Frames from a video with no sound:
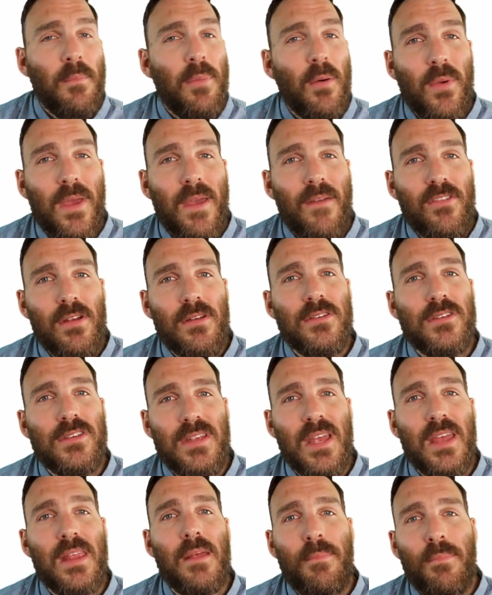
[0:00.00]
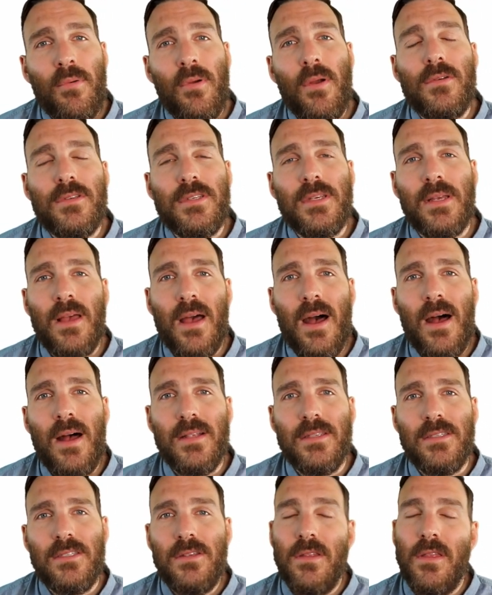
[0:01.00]
but we have to understand the pros and
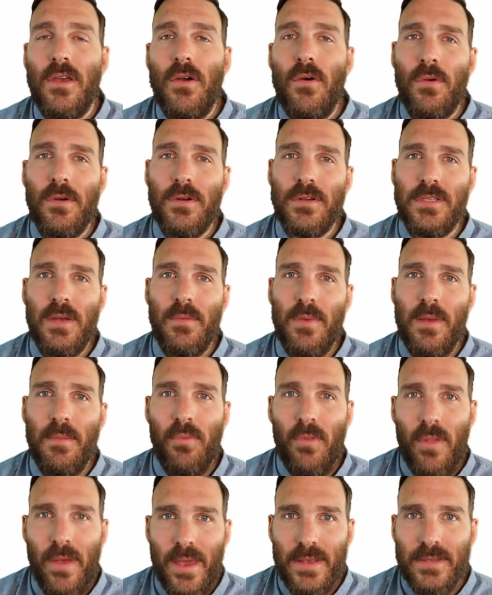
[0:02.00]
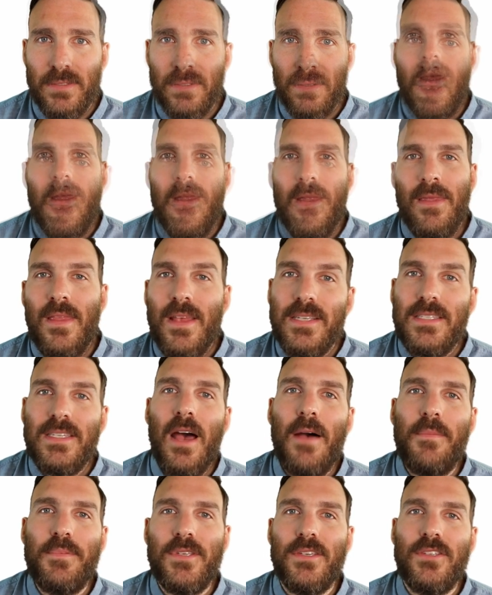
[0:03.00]
cons to the orders that we place. And this
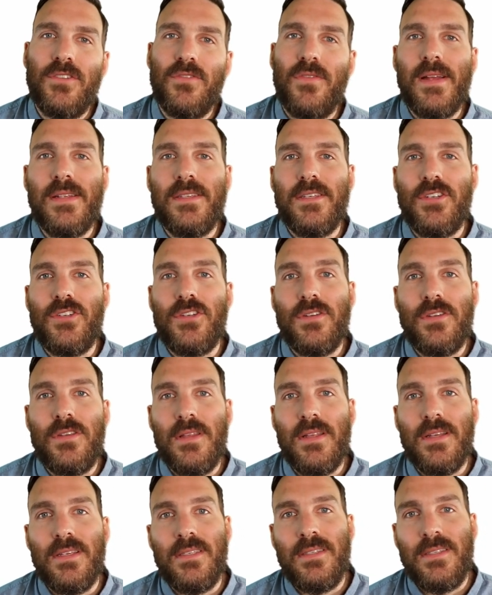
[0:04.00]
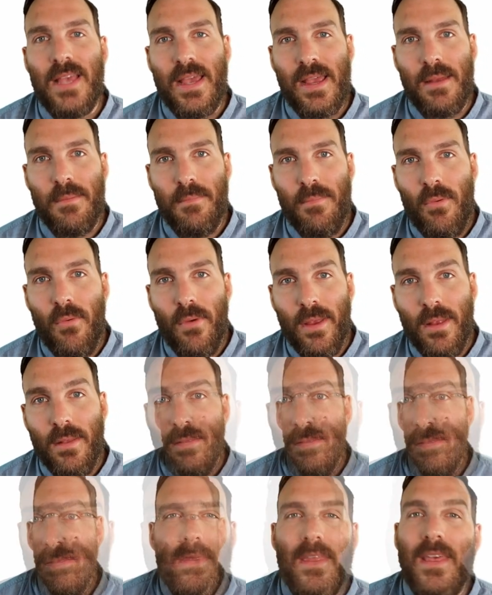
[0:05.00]
helps us transition to the second point,
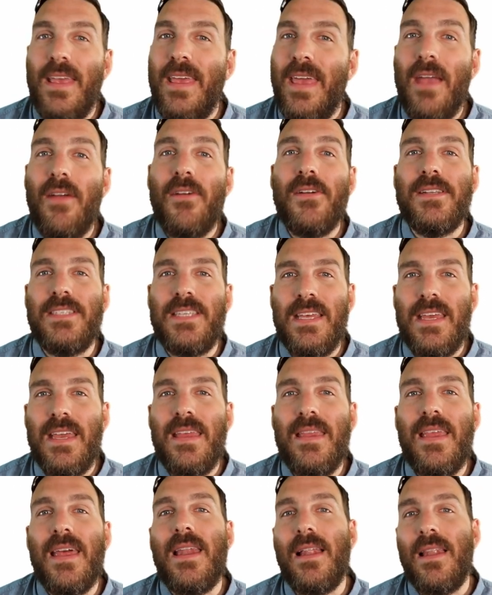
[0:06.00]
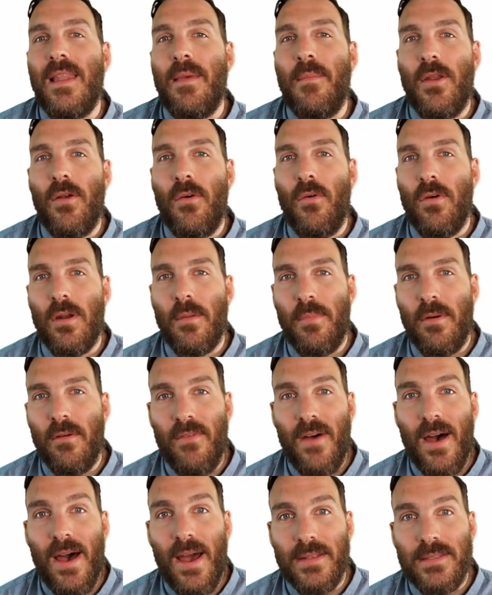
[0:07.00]
the guarantee that a limit order
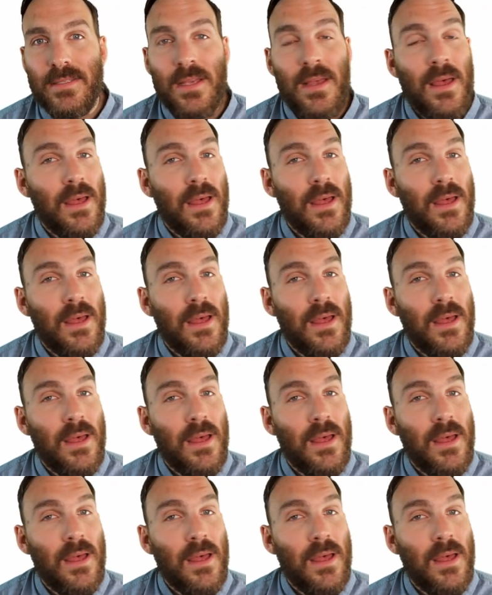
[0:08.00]
provides.